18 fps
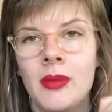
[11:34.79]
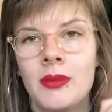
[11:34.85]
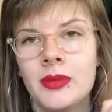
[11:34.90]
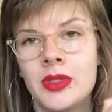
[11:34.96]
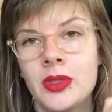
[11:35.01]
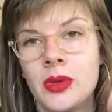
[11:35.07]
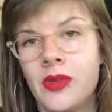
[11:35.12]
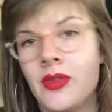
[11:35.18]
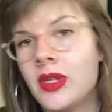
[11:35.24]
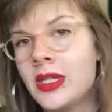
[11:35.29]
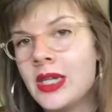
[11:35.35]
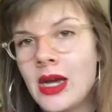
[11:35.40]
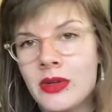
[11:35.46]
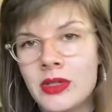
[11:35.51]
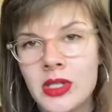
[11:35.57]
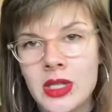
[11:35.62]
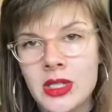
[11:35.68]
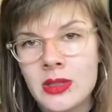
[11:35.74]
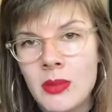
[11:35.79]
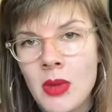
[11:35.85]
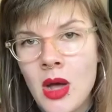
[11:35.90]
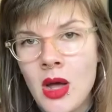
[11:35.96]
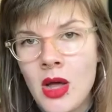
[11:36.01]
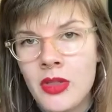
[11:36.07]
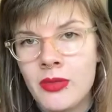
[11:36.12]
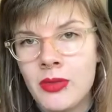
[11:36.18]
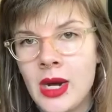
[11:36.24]
So even down to this
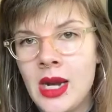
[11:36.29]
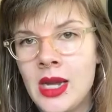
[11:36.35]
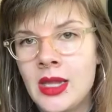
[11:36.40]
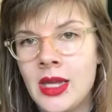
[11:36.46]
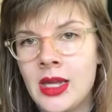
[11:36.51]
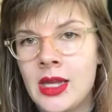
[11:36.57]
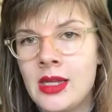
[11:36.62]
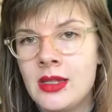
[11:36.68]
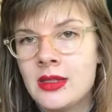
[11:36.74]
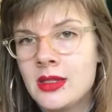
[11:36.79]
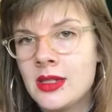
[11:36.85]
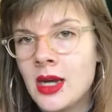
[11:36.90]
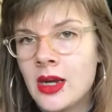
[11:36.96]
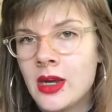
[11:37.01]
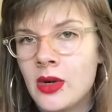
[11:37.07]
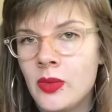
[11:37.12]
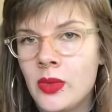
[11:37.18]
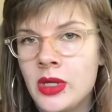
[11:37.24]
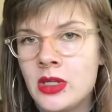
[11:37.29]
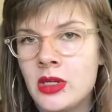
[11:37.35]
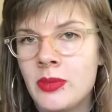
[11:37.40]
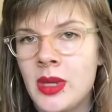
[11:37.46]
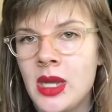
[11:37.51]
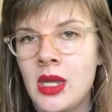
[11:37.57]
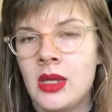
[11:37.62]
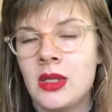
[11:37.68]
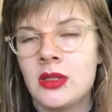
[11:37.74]
moth, right? Like, he's stuck in a window
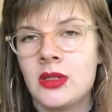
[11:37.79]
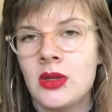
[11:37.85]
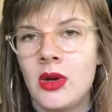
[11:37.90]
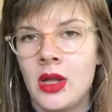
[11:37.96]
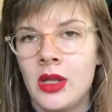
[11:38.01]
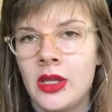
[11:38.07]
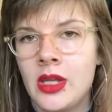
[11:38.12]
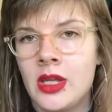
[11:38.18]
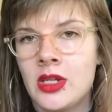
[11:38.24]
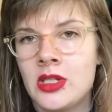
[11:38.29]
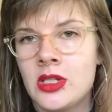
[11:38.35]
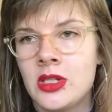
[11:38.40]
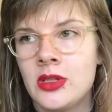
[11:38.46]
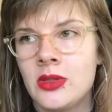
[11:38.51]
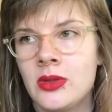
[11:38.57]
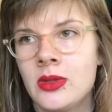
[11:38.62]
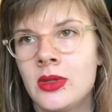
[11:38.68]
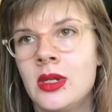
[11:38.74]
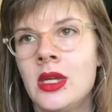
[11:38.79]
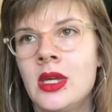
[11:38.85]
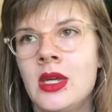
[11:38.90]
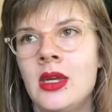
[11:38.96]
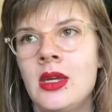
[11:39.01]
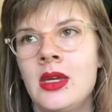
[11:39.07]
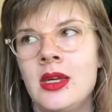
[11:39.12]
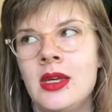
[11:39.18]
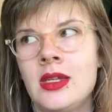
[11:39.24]
pane, so all he can do
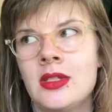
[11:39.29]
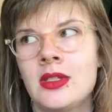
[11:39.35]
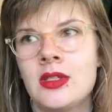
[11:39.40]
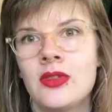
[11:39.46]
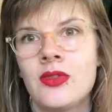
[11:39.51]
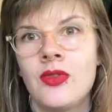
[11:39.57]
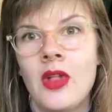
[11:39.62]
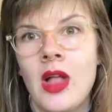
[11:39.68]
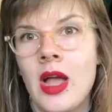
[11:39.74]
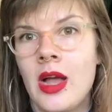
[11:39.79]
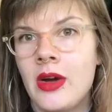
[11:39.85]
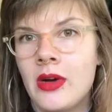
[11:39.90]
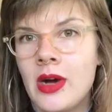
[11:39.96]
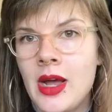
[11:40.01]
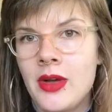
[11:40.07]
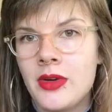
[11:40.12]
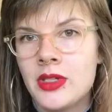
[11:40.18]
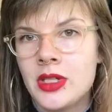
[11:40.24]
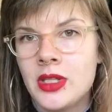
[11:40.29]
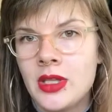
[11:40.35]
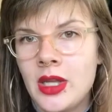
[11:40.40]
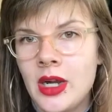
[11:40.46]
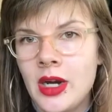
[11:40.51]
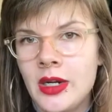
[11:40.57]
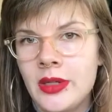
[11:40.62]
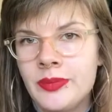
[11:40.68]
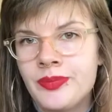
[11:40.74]
is fly around in there.